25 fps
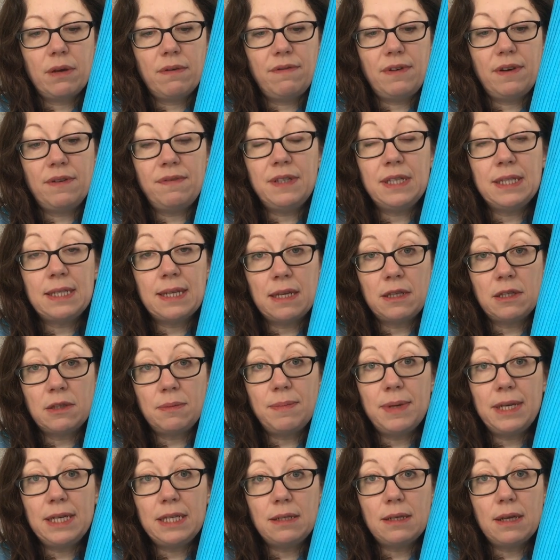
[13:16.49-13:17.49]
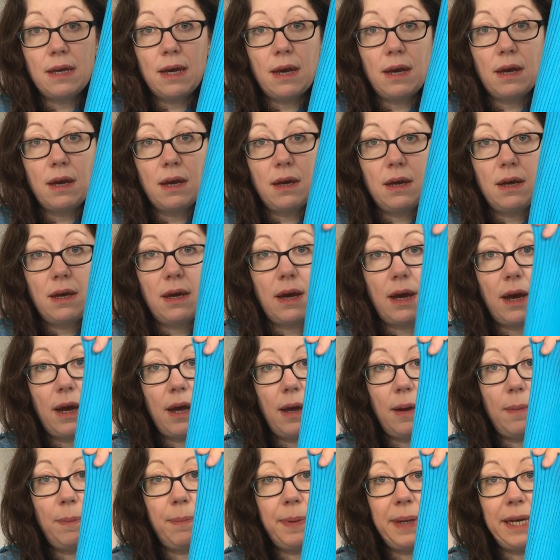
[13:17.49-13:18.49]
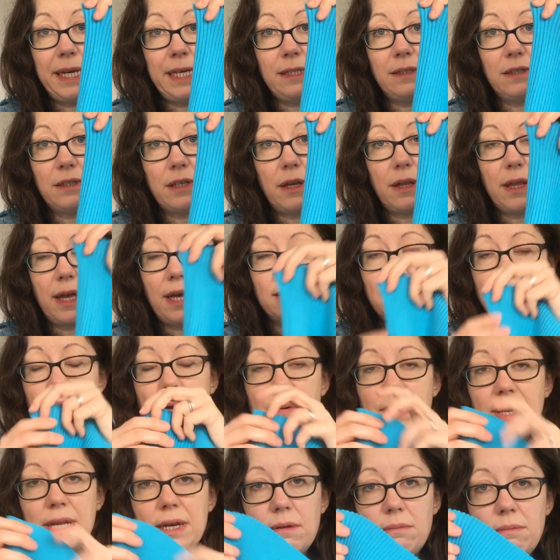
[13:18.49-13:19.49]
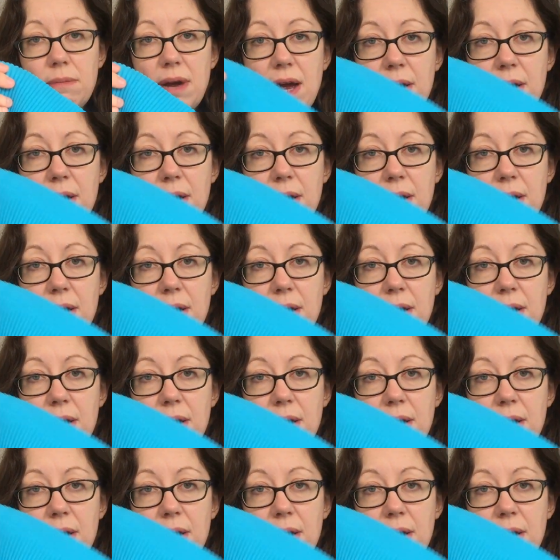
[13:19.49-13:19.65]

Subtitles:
50 centimetre piece, so that's how it